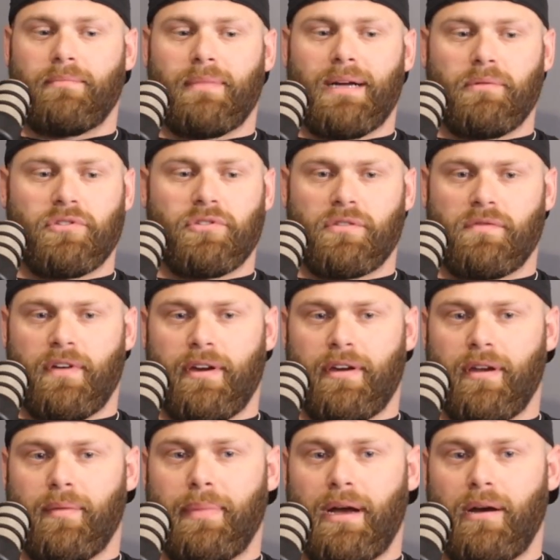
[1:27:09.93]
I was just
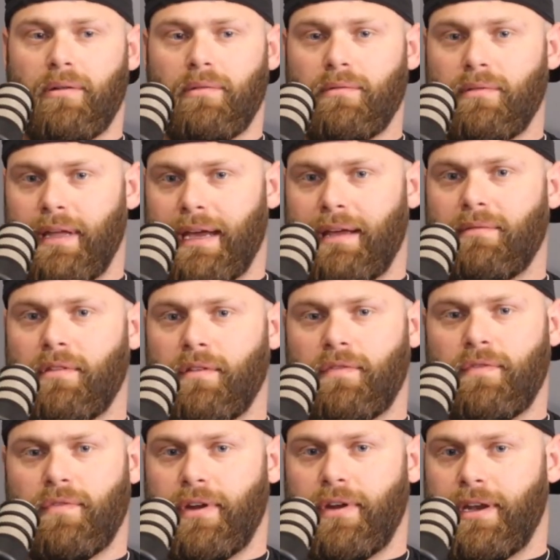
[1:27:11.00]
very about like the
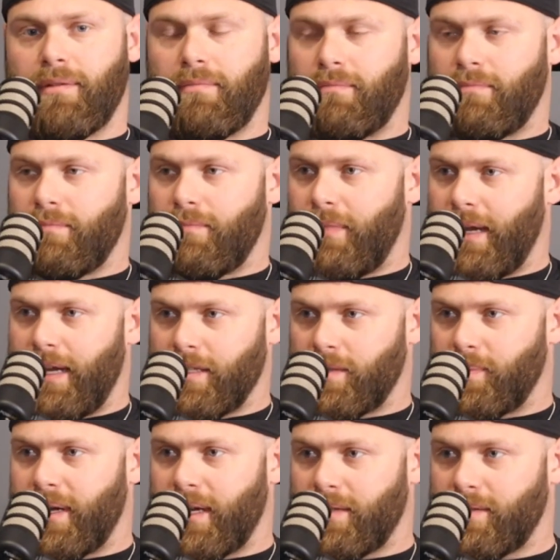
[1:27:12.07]
freedom
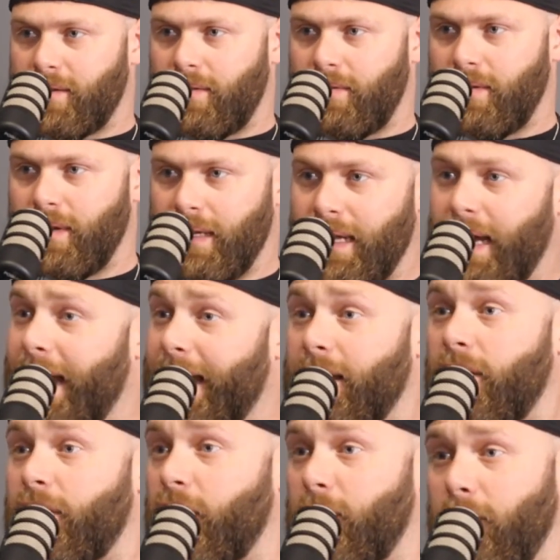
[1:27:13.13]
aspect. So I
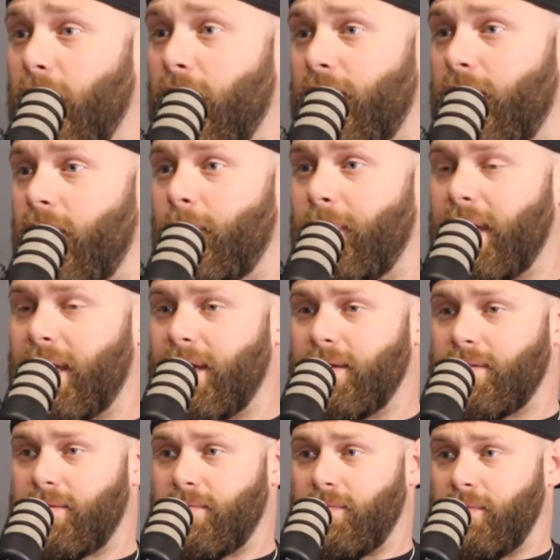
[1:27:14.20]
can argue both though,
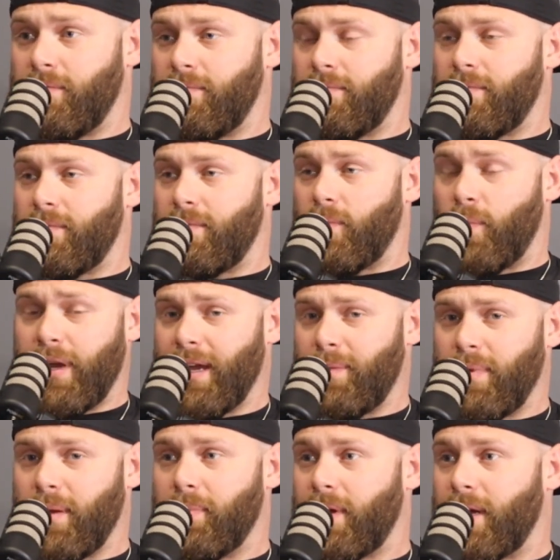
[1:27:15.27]
because we
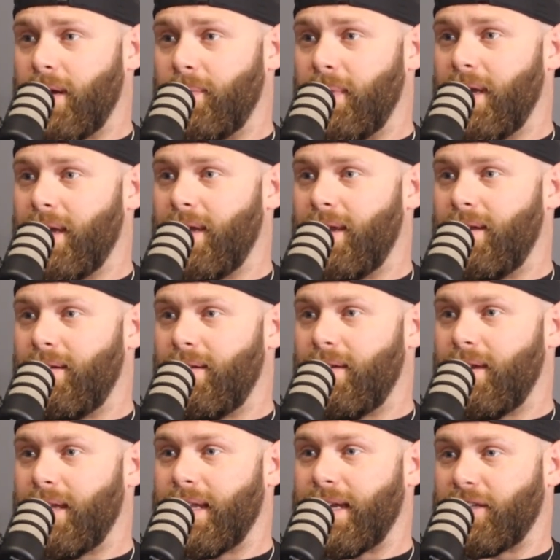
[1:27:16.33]
had people come in
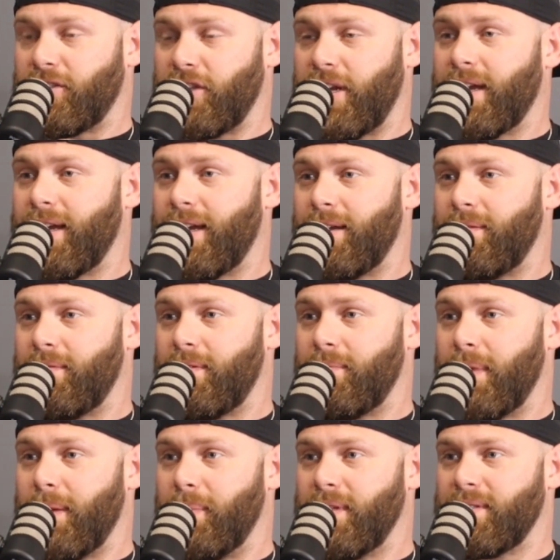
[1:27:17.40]
and like check on
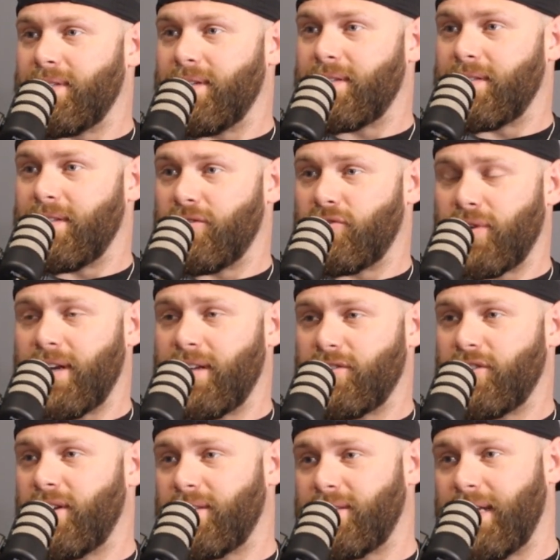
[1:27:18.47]
my business and try to
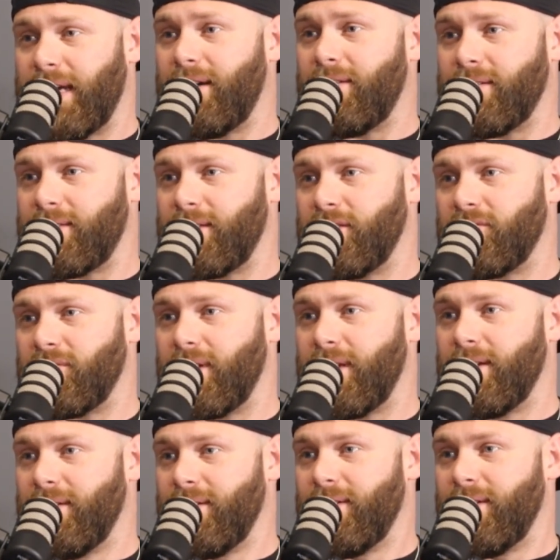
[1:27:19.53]
shut us down
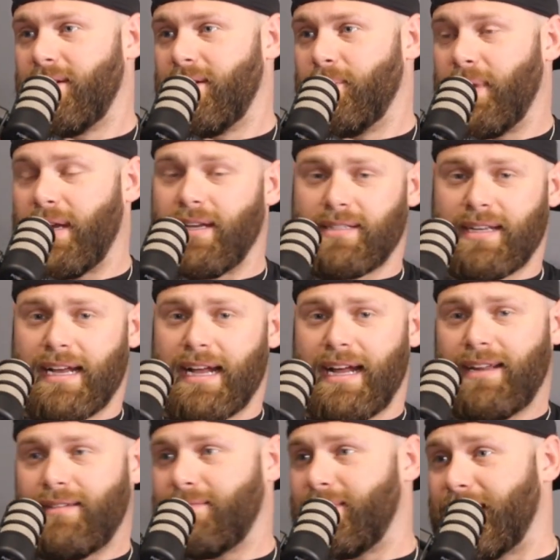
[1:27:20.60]
essentially because I
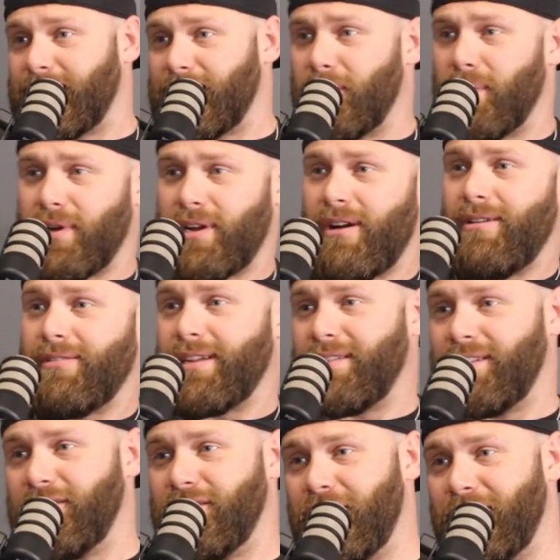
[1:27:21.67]
got like someone called
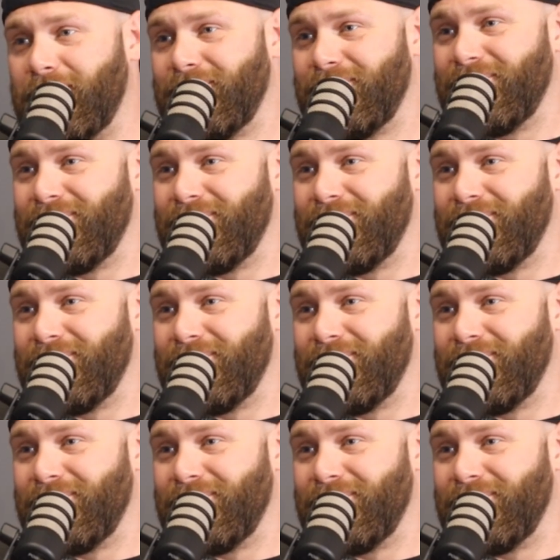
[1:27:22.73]
on the gym.